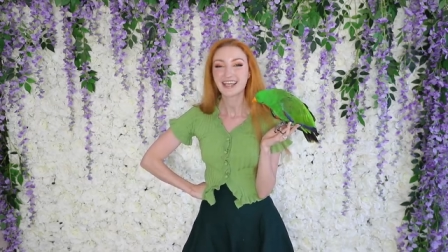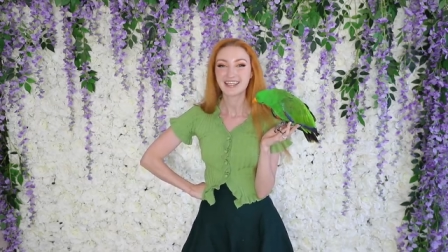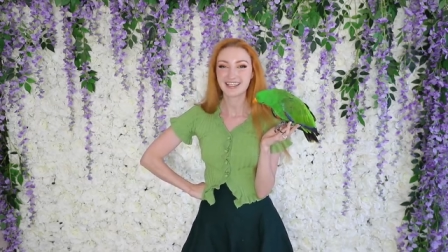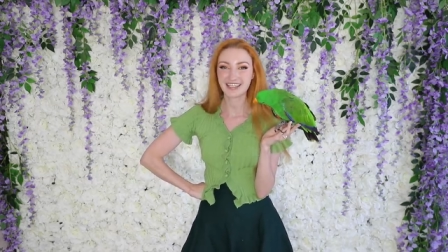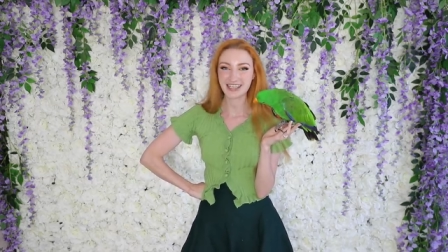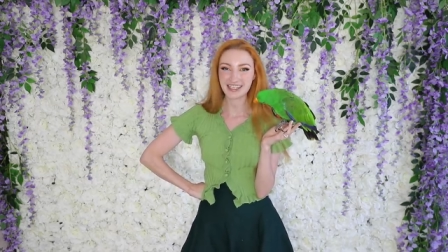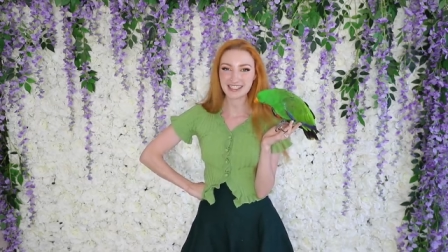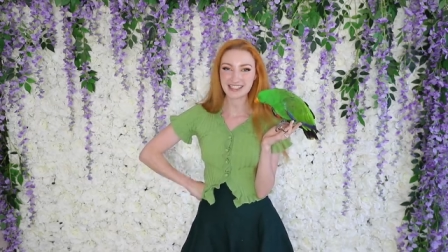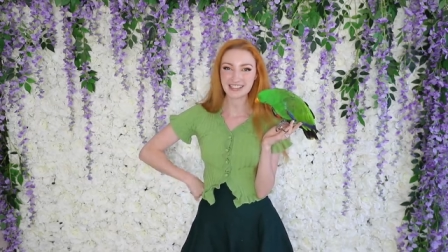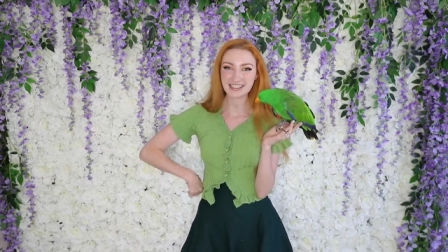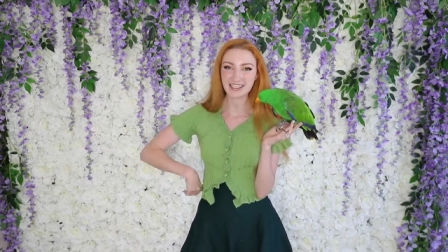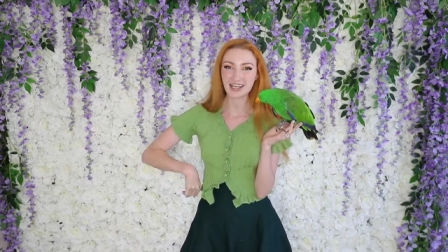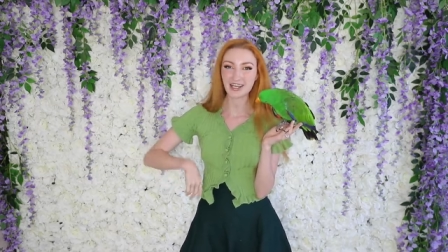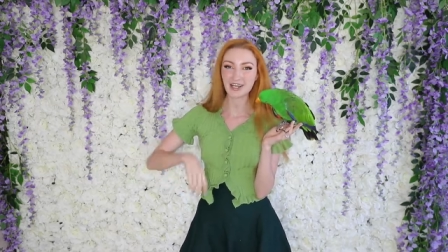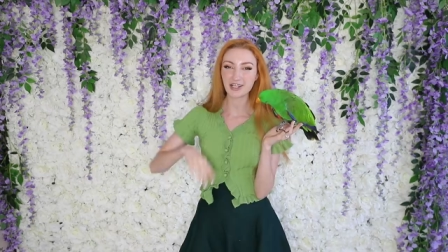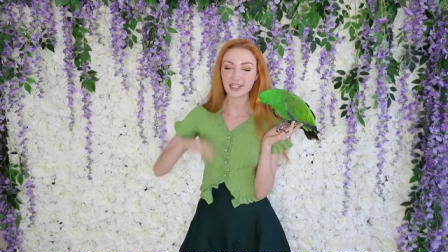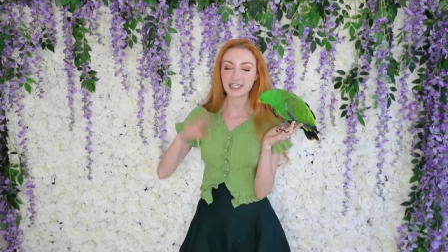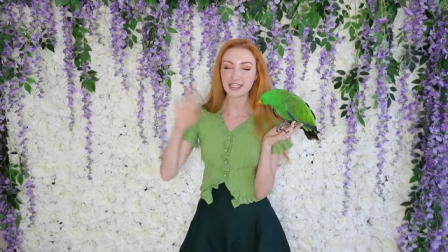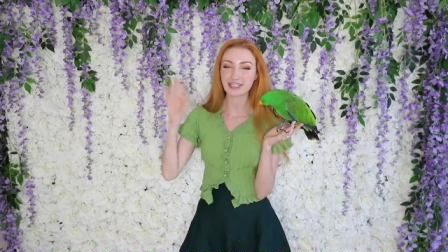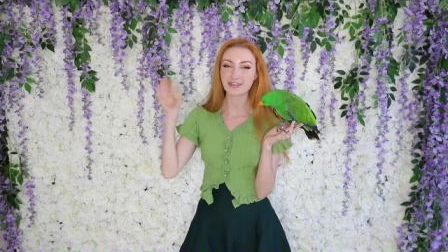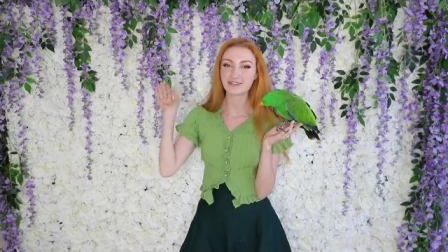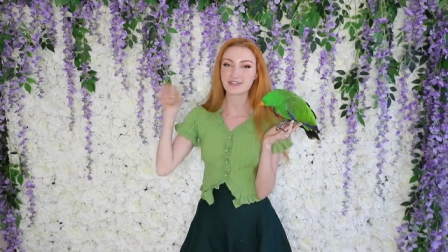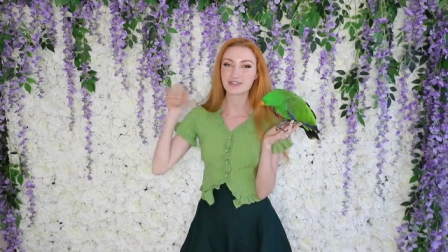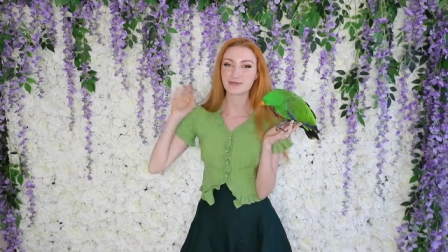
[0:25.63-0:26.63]
Yes Style
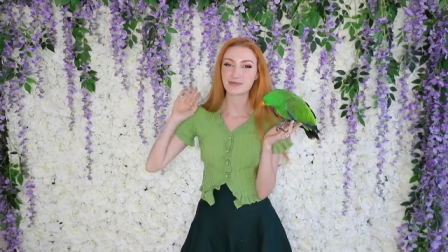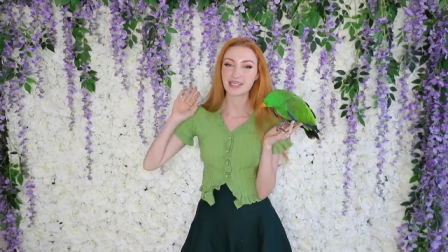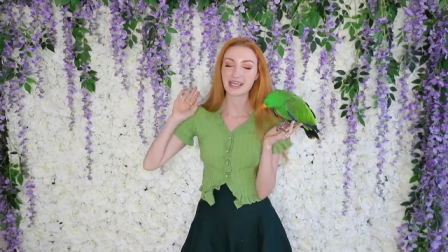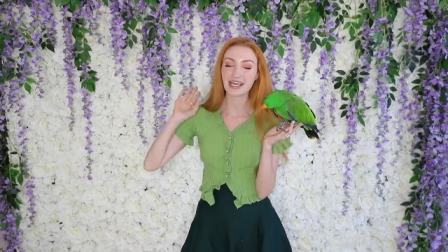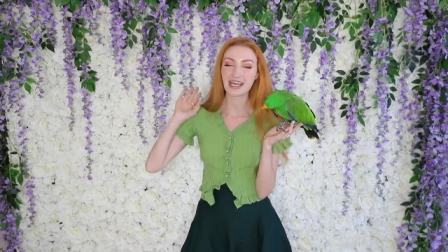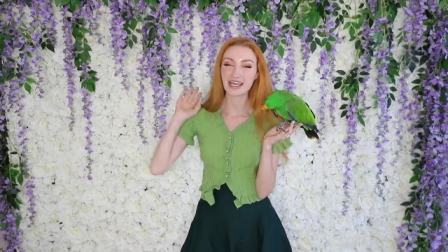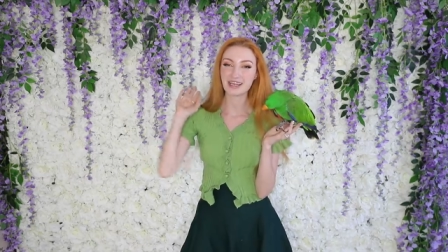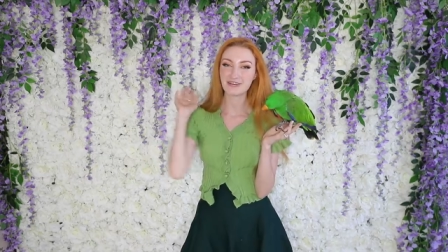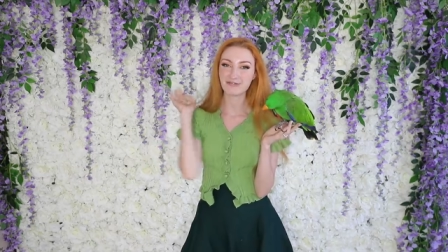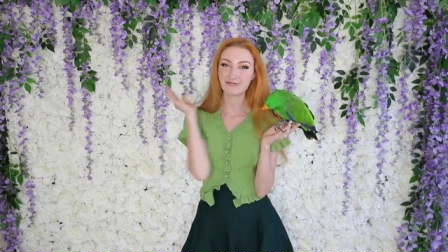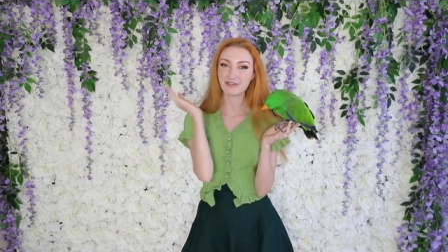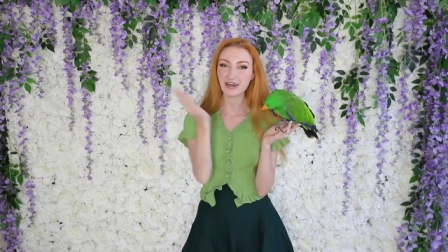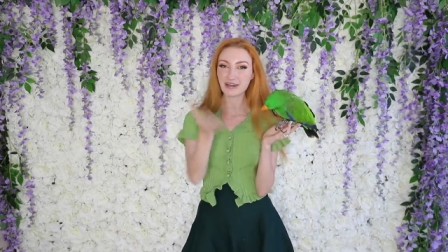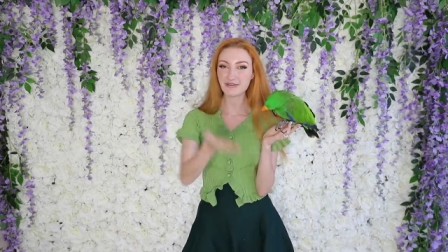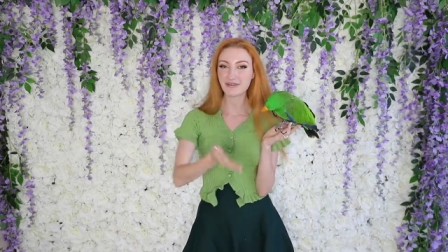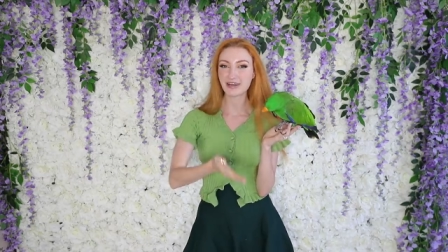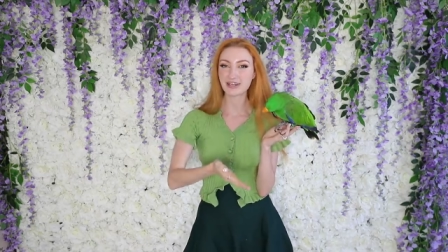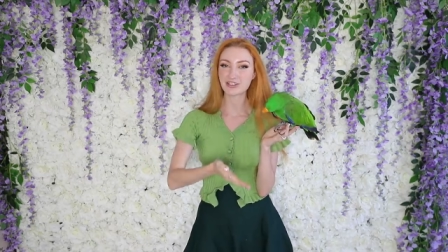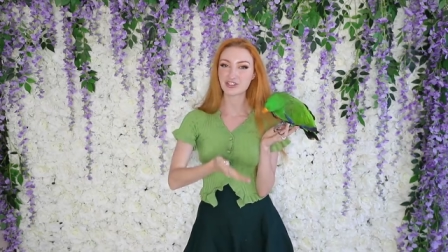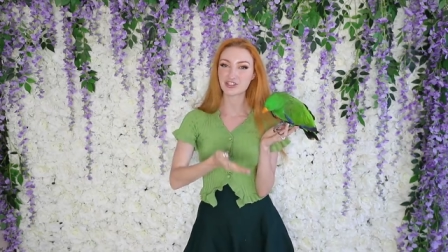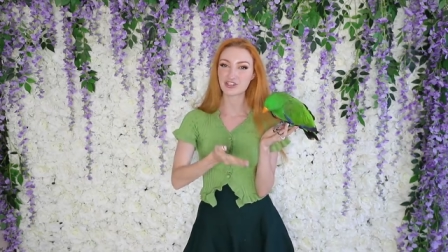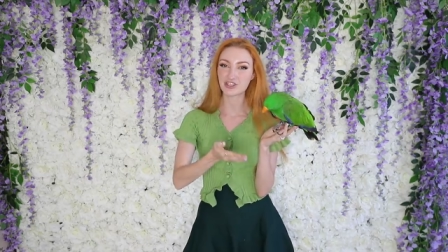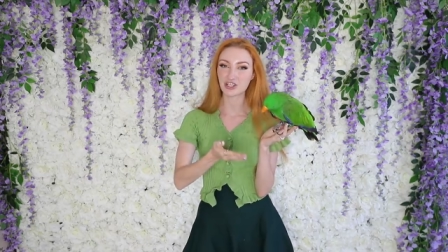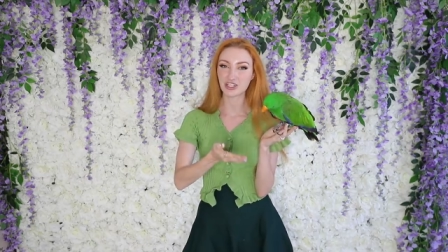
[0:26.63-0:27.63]
gives me a
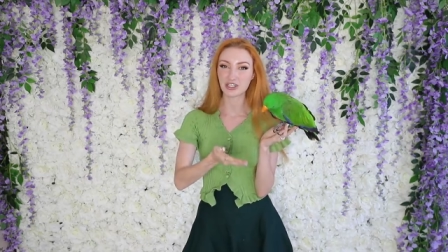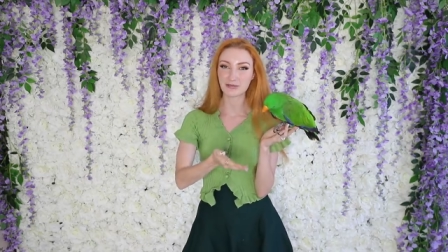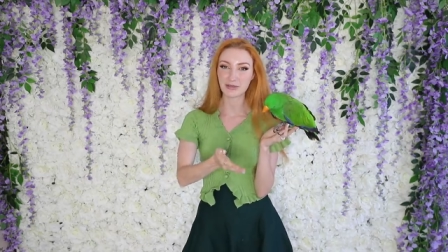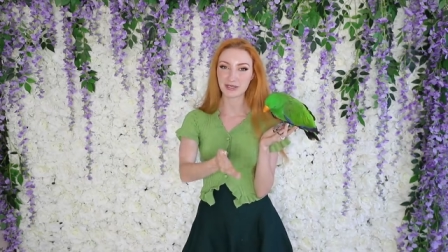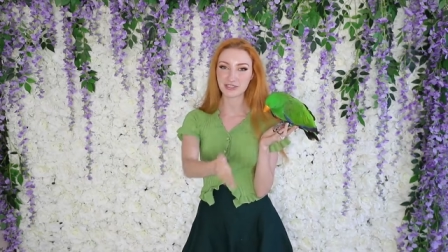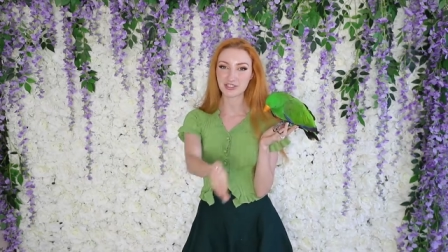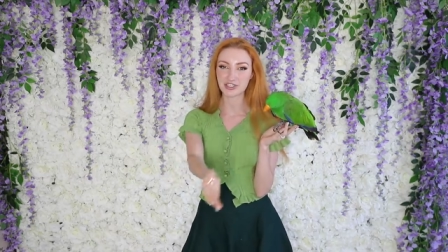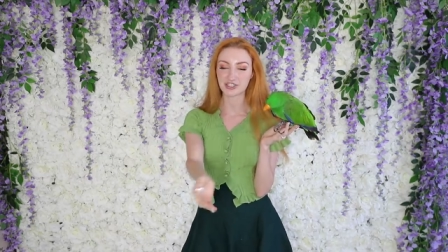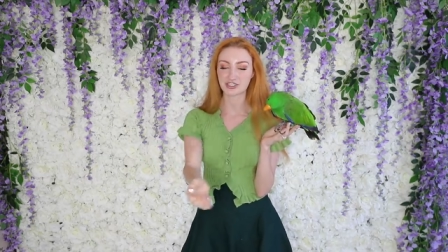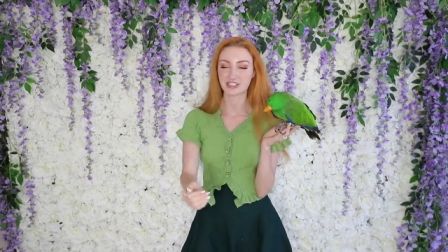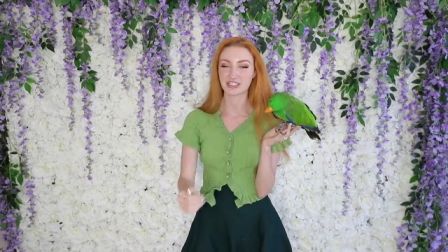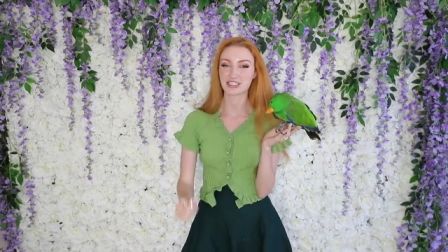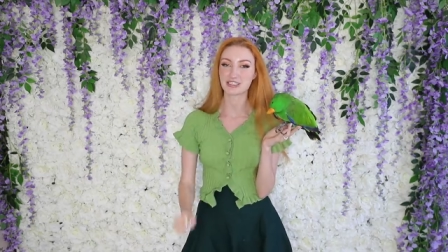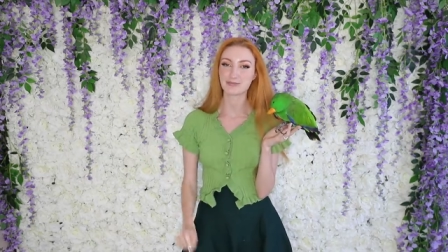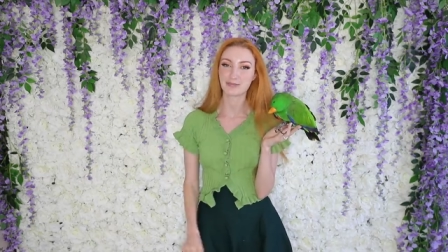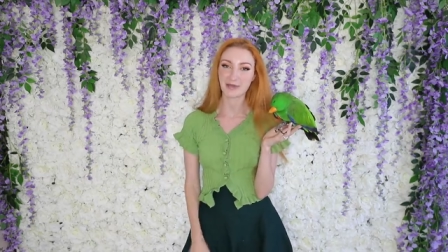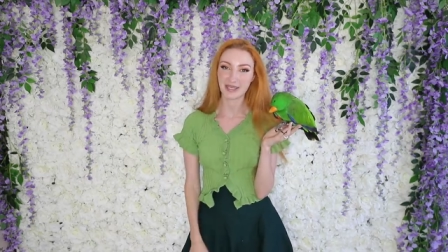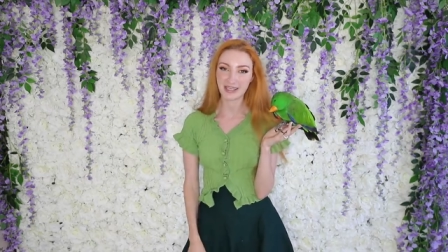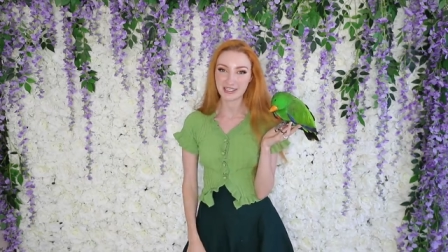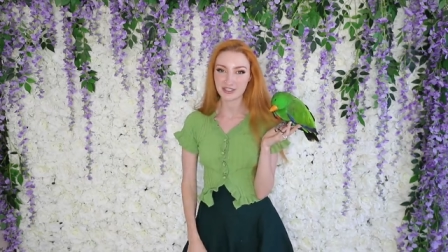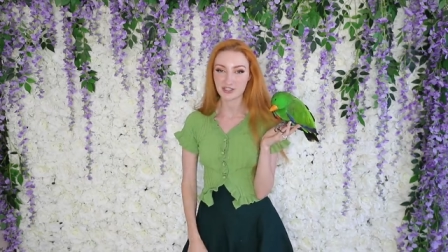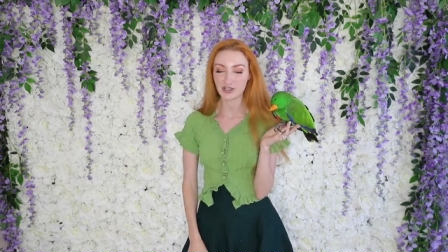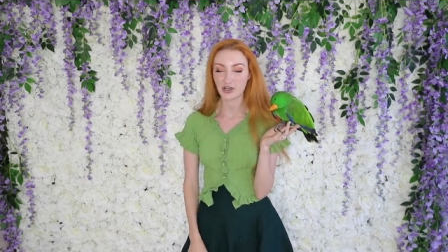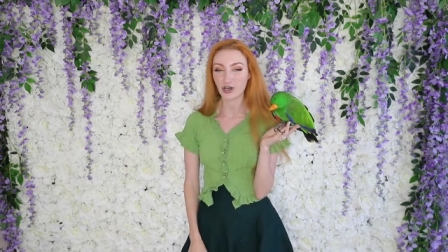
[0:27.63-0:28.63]
$500 budget to
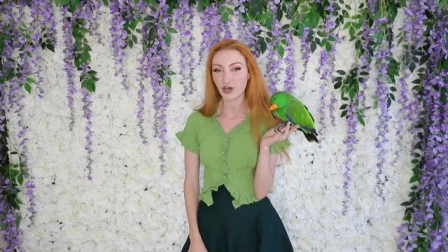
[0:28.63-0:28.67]
spend